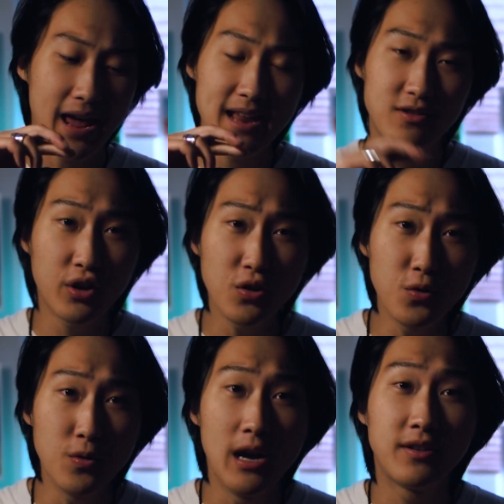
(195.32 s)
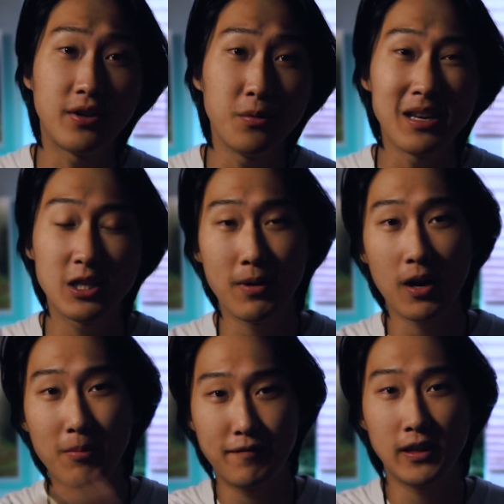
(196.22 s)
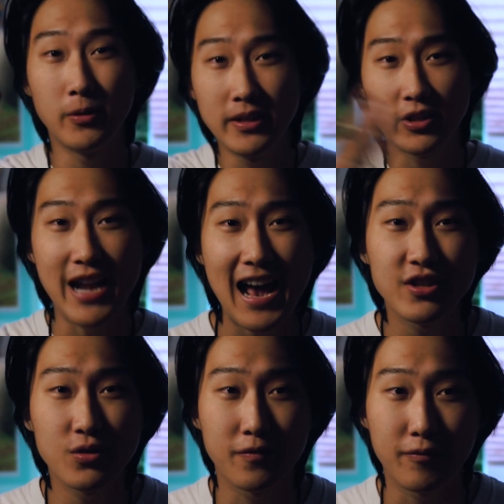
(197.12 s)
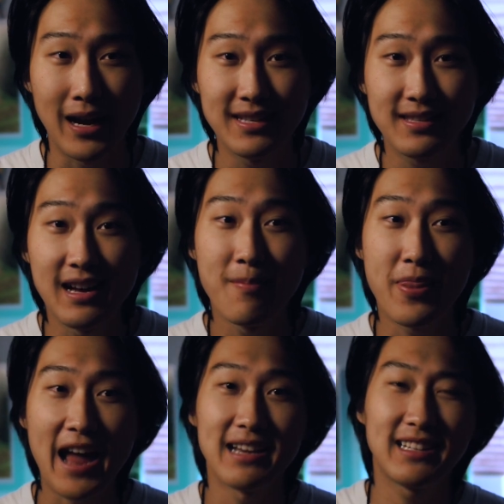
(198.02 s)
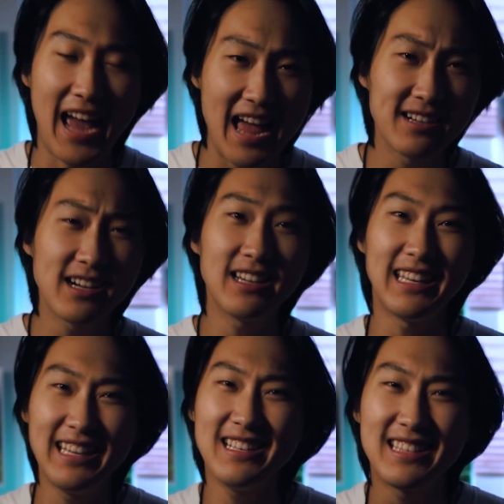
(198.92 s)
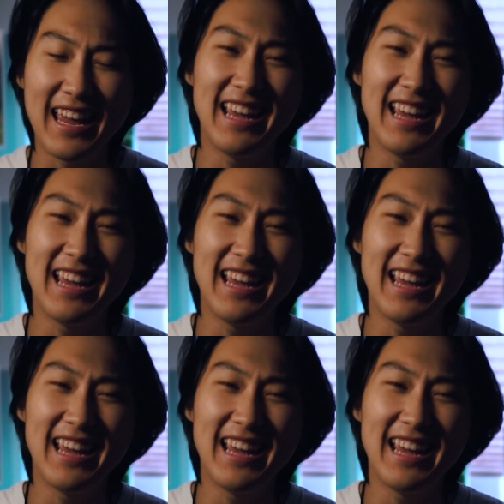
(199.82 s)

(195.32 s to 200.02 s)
And two, to inspire my fellow international friends that Canada is